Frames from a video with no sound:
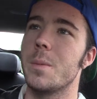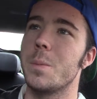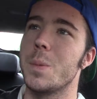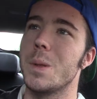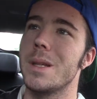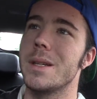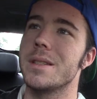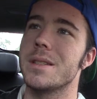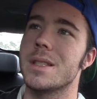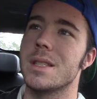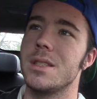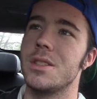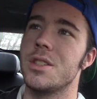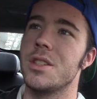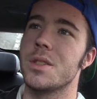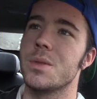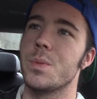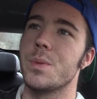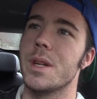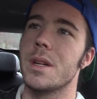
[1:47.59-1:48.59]
plus
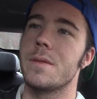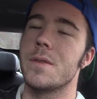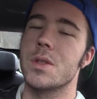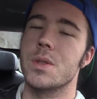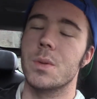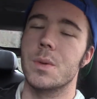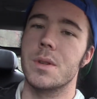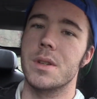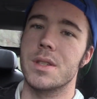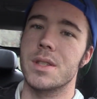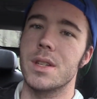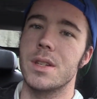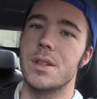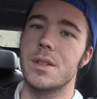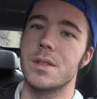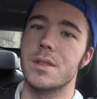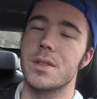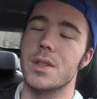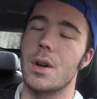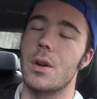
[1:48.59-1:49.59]
just whatever sort of
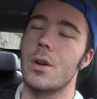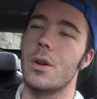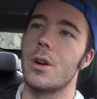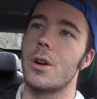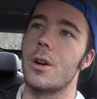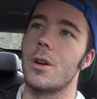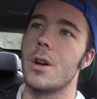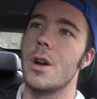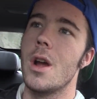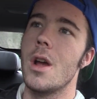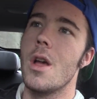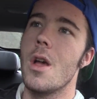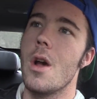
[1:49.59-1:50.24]
songs are